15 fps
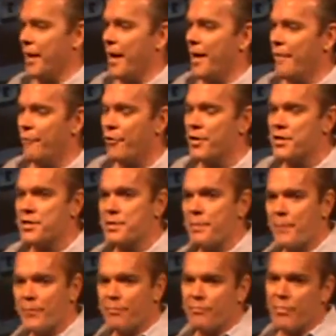Now, at
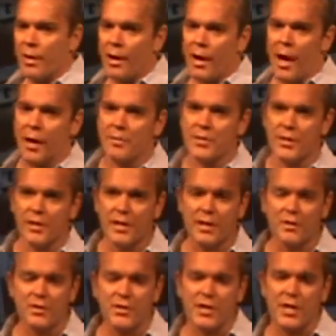first, I was a
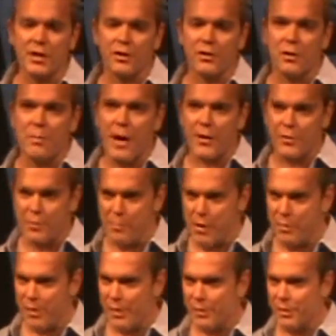little cynical about
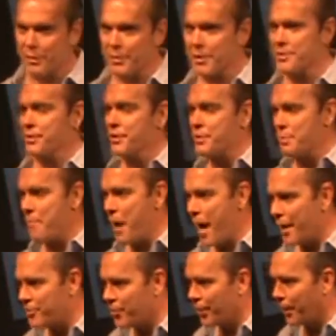the movie because it's
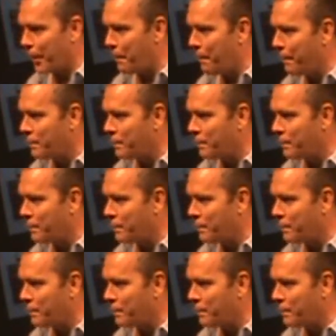magic,